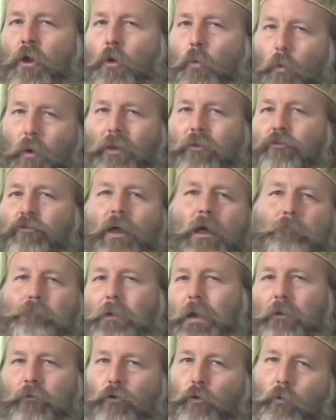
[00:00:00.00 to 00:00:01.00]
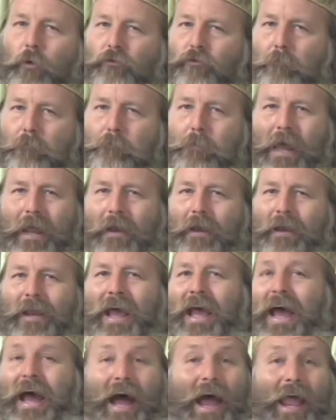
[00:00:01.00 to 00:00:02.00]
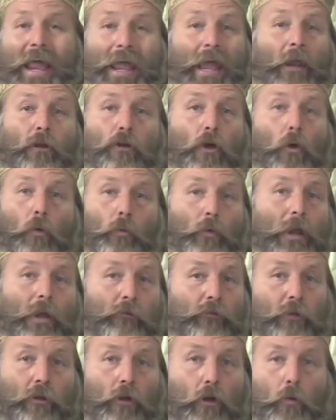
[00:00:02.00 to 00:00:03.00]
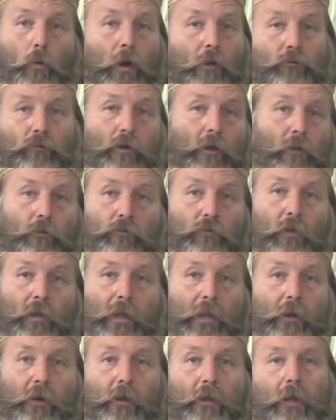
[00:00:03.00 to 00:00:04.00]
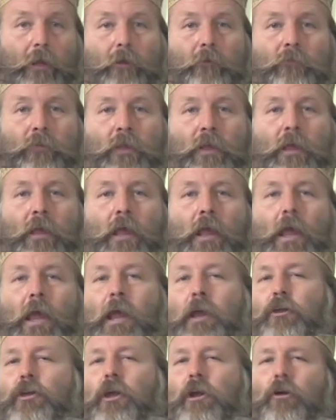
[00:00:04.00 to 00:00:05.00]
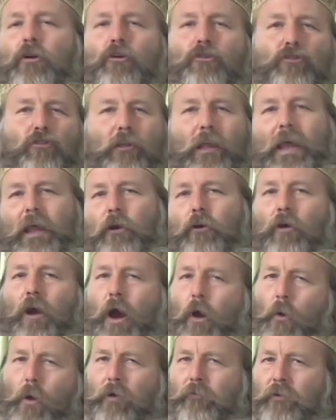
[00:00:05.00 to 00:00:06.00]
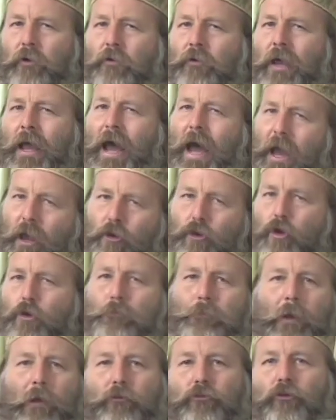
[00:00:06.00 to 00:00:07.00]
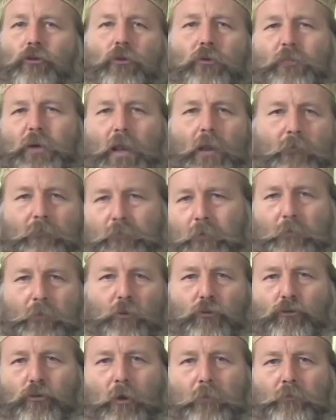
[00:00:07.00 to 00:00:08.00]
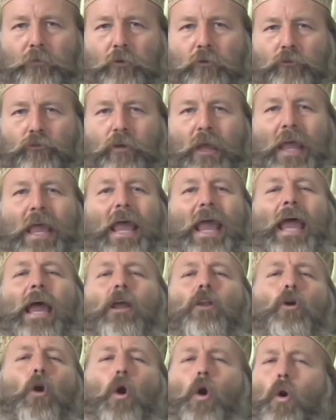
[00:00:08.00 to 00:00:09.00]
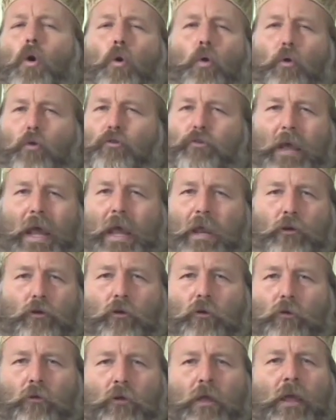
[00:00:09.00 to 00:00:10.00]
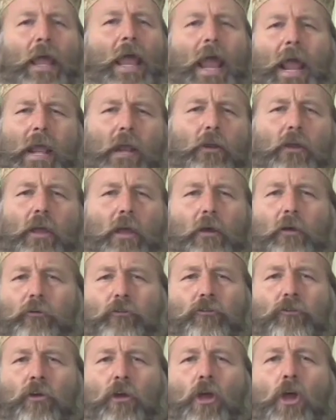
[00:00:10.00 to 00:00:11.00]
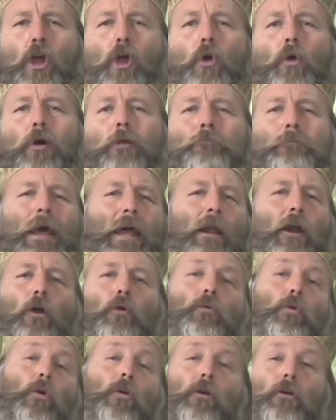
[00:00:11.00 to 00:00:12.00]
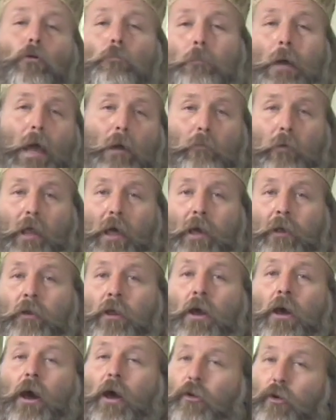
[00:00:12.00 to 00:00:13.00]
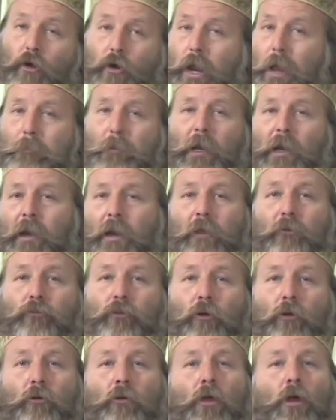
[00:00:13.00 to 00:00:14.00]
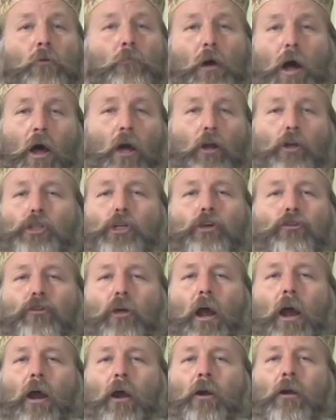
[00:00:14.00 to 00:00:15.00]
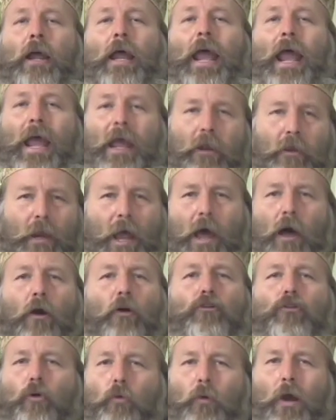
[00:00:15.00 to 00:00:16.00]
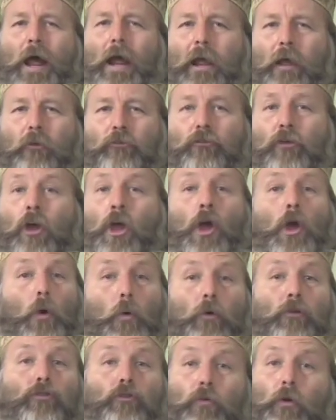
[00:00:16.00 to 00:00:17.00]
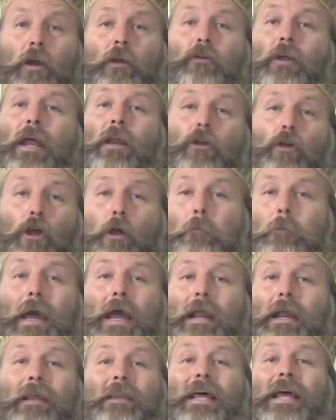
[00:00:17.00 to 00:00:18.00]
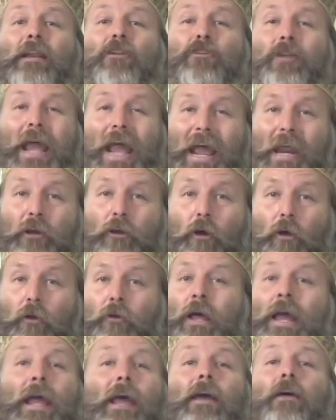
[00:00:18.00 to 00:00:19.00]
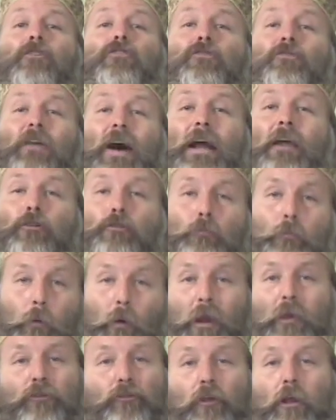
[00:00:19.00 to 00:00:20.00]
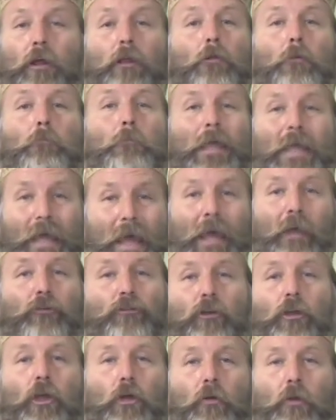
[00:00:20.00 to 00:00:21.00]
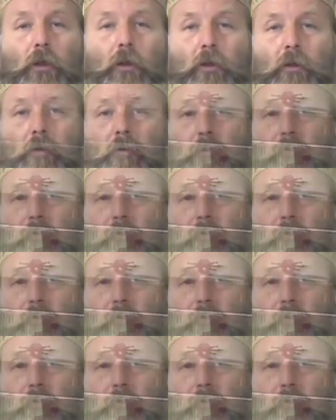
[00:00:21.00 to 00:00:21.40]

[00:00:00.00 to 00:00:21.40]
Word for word: Once that picture was embedded, I had no reason to question its validity. Years later, however, a new picture developed from the scriptures and old Daniel, 80 ish, who had been a ruler of Babylon under Nebuchadnezzar, Belshazzar, and now Darius, who was tricked into commanding that Daniel, his vice president, be executed.